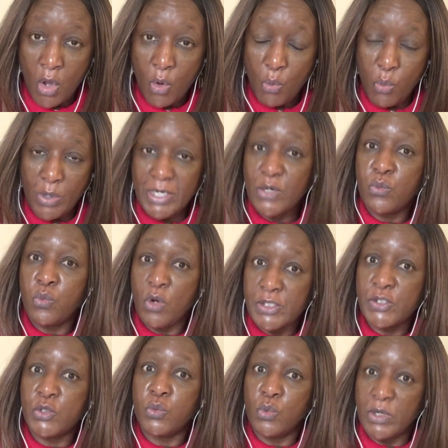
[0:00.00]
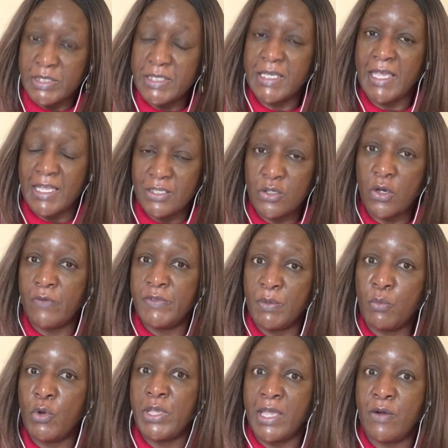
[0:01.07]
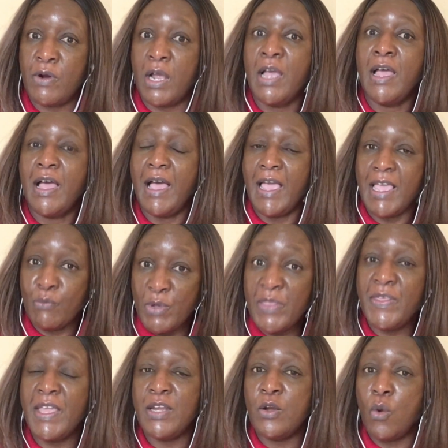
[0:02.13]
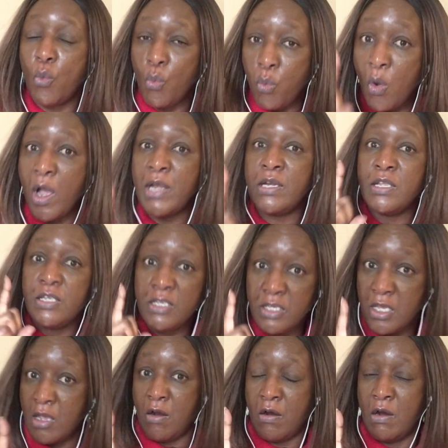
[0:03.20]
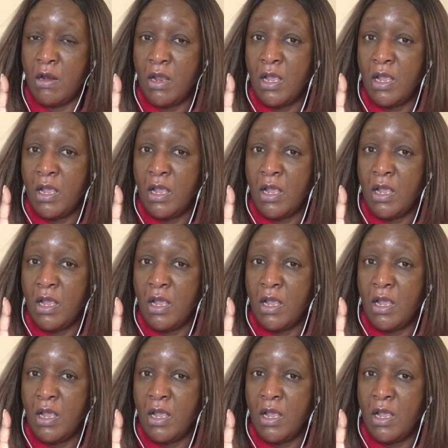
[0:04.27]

what it was towards the end of the Moi era within 1 year.